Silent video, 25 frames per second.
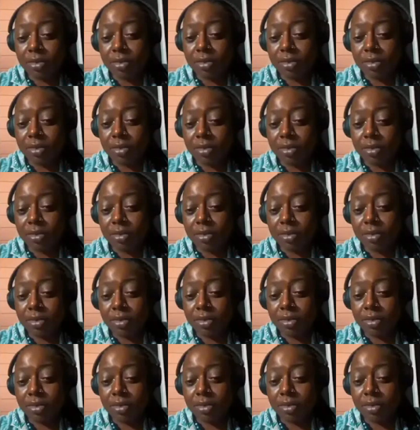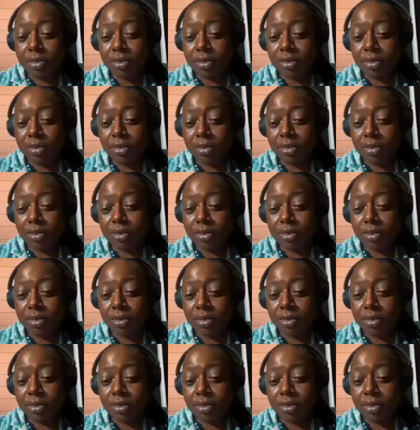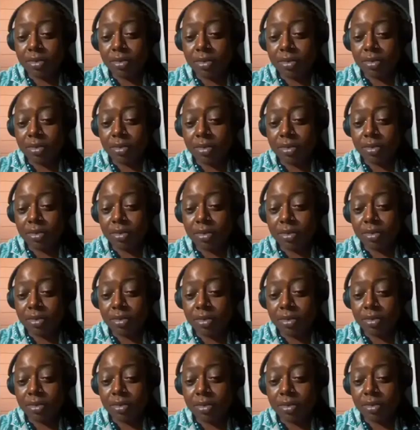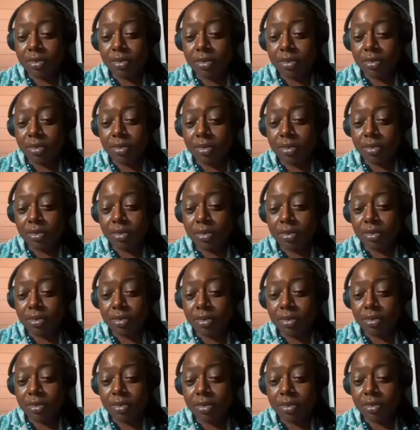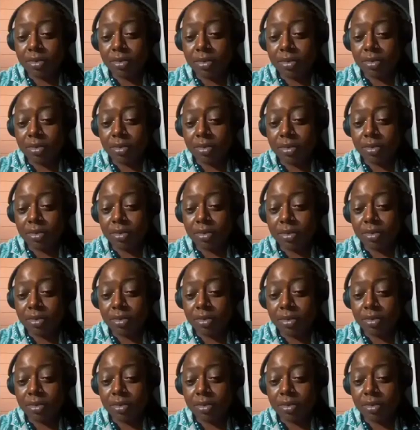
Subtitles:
(not speaking)